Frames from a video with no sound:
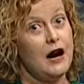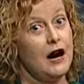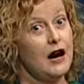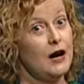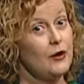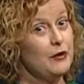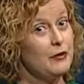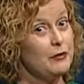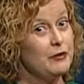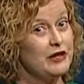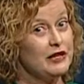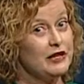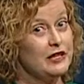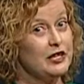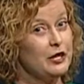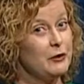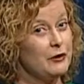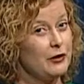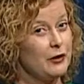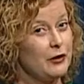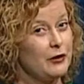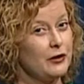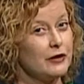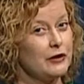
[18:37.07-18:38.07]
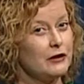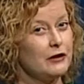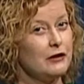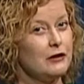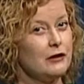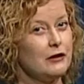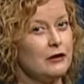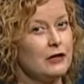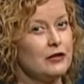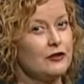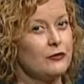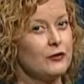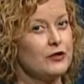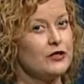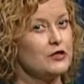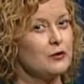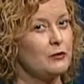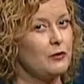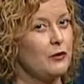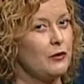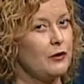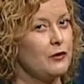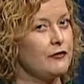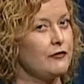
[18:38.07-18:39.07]
are we being hypocritical if we
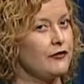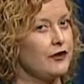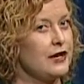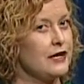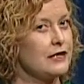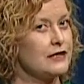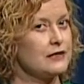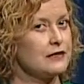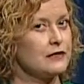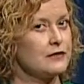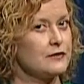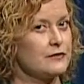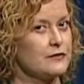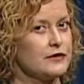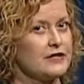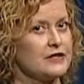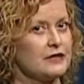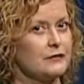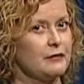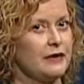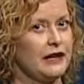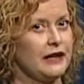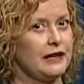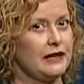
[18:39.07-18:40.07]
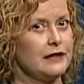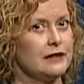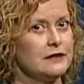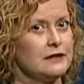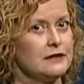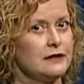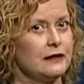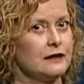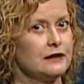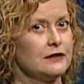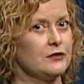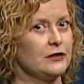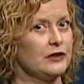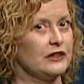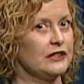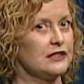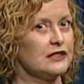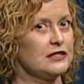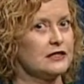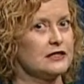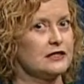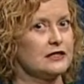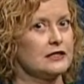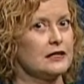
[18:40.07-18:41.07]
support France's recent bans against
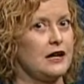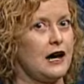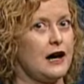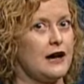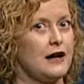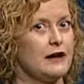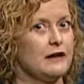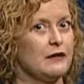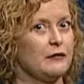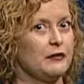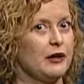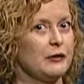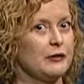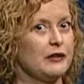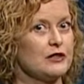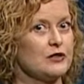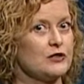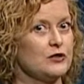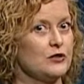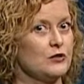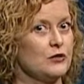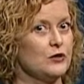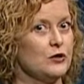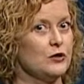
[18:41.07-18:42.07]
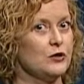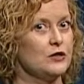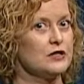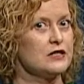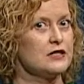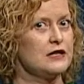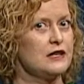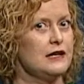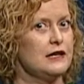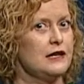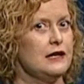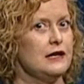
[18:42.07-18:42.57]
religious attire in public schools